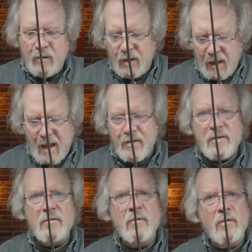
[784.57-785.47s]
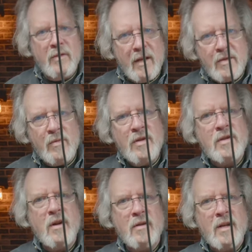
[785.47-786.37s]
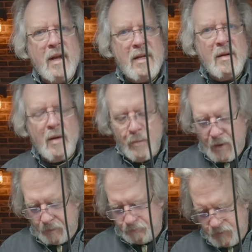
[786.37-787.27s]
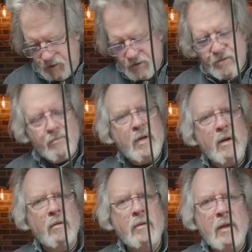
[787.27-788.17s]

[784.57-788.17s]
on the last screw, that's when you start tightening them up. Just, you know,